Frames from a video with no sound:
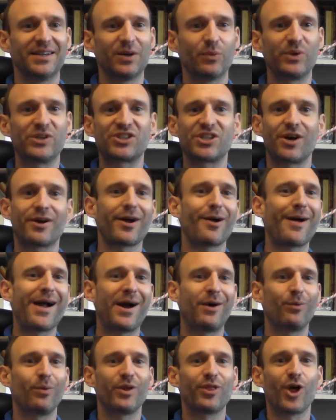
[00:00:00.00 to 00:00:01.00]
We shall go
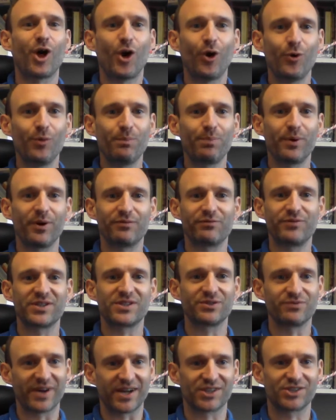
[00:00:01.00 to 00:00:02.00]
out with hope of
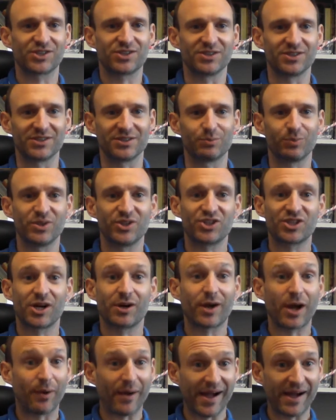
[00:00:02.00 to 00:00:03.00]
resurrection. We shall
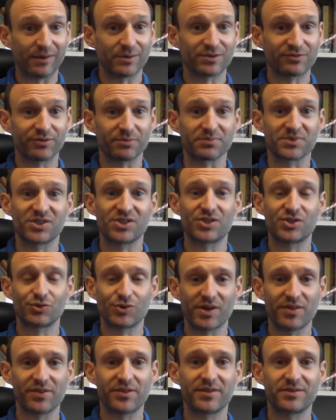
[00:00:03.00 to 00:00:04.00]
go out from
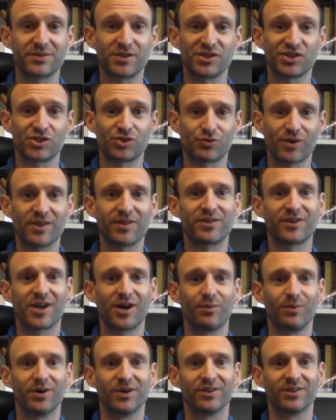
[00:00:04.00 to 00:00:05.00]
strength to strength
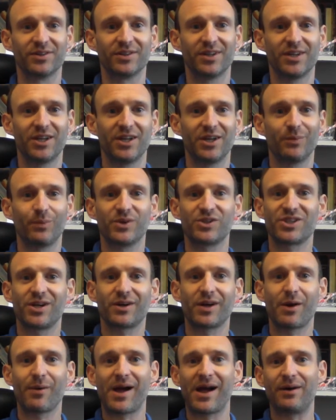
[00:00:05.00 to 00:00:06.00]
go on. We shall
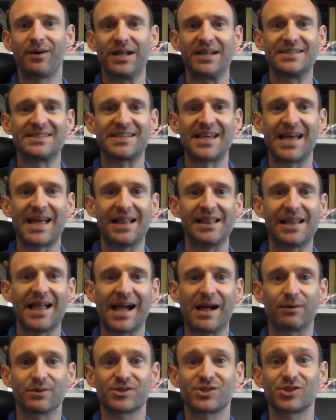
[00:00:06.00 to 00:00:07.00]
go out and tell
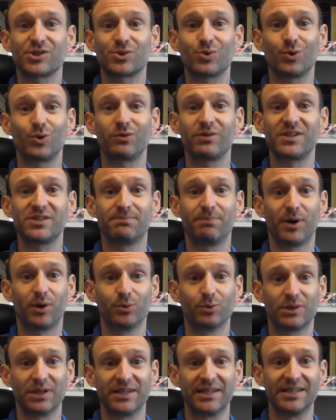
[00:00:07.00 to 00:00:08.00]
our stories
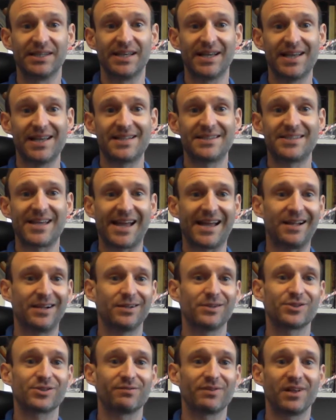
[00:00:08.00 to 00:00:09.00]
boldly,
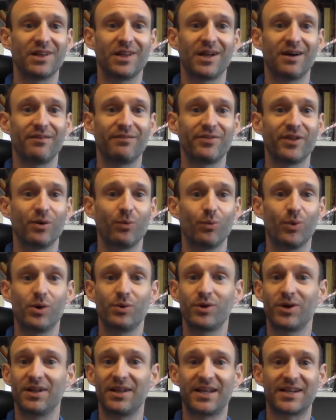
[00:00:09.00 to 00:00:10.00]
tales of a love that will
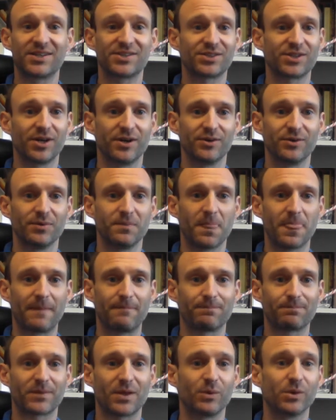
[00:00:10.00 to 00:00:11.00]
not let us go.
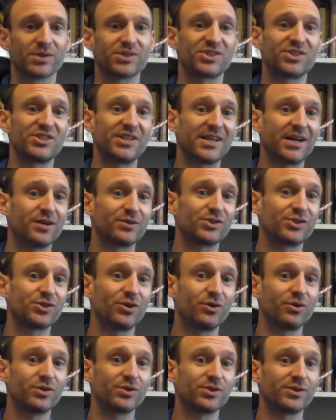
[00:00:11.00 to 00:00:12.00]
We'll sing our
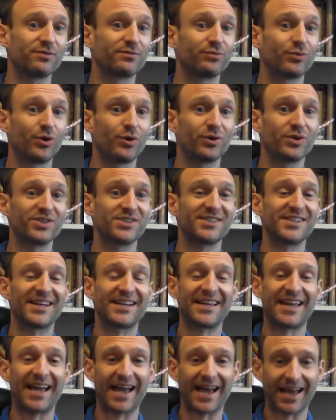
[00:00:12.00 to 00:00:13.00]
songs of wrongs
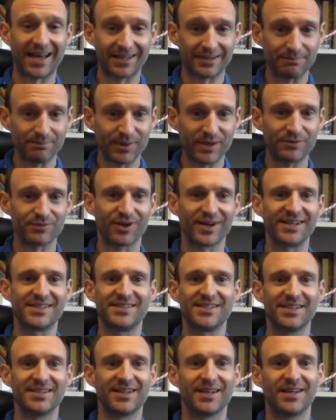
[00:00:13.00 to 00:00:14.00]
that can be
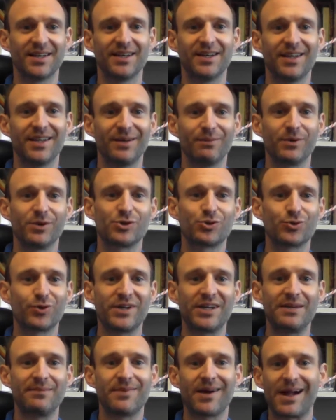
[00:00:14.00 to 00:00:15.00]
righted. We'll
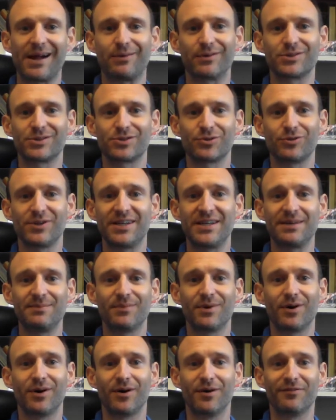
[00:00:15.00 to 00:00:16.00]
dream our dream
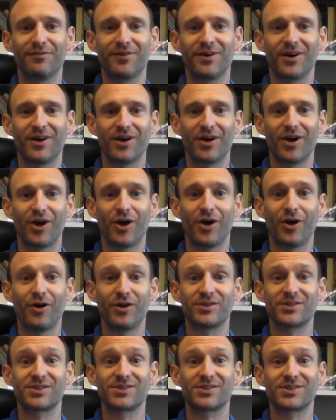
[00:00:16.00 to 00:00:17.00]
of
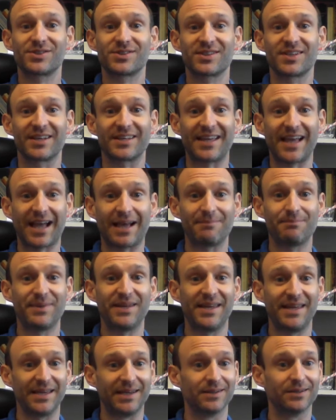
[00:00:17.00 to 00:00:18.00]
hurts that can be
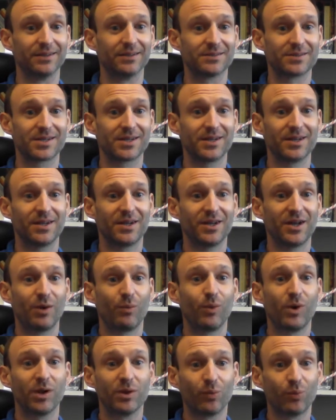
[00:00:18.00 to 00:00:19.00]
healed.
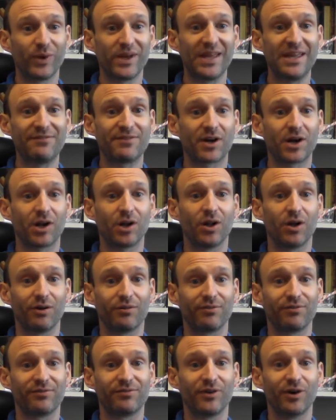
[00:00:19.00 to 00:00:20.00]
We'll weave a
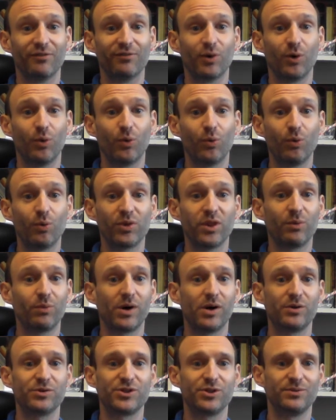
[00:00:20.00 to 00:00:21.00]
cloth of all the
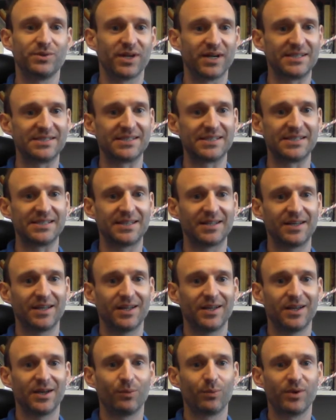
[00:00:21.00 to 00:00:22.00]
world united
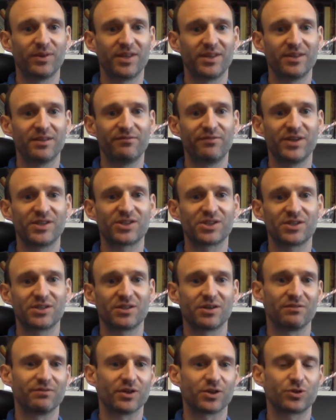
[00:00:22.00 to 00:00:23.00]
within the vision
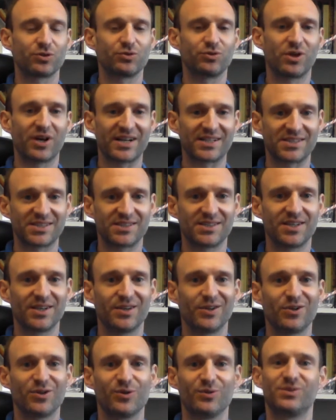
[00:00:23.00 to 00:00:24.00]
of a Christ
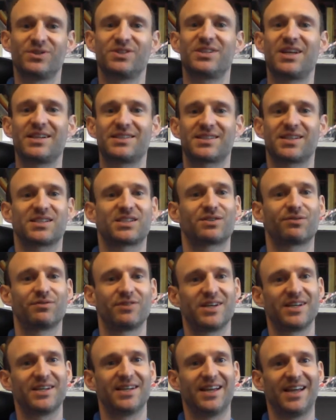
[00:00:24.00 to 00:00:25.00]
who sets us
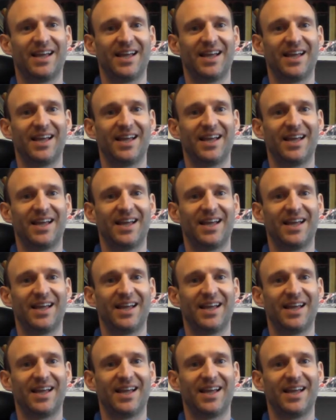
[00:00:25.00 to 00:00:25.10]
free.